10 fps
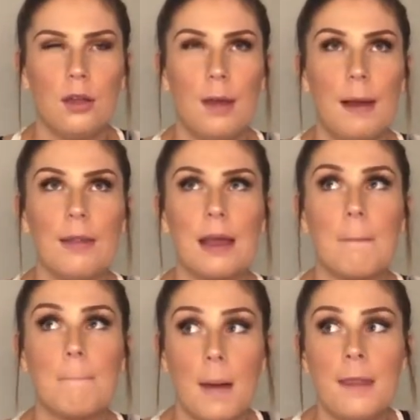about like a
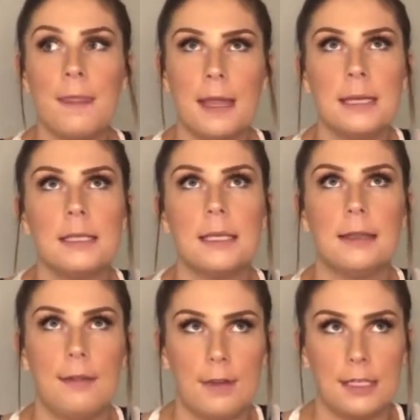month into
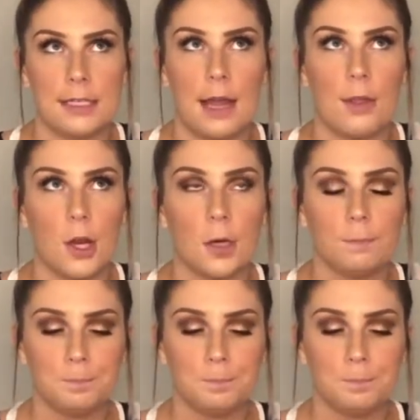living together,